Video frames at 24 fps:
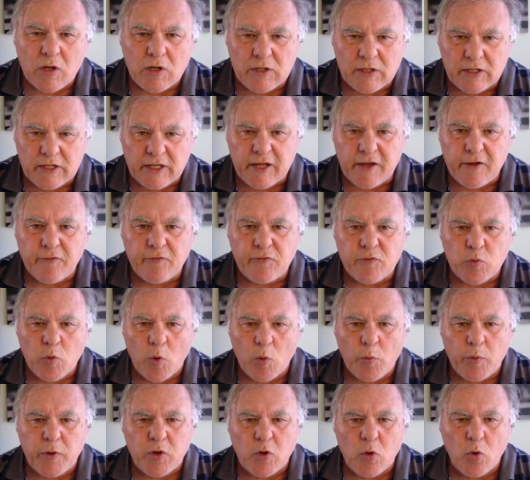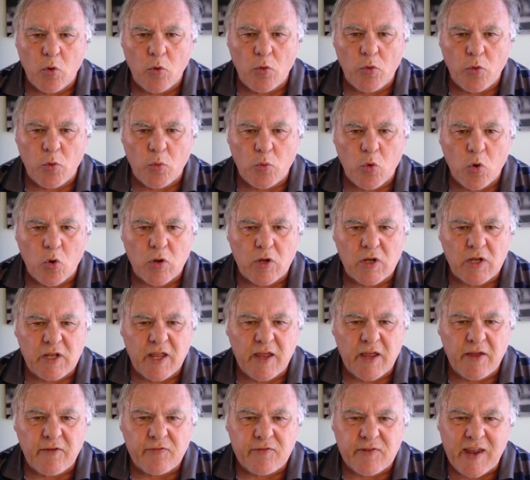lift, what we call the rook
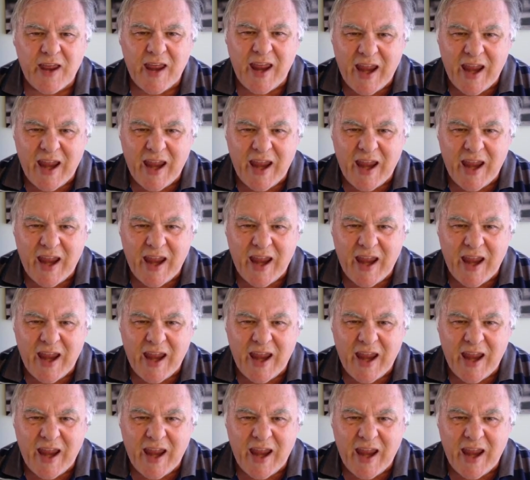lift,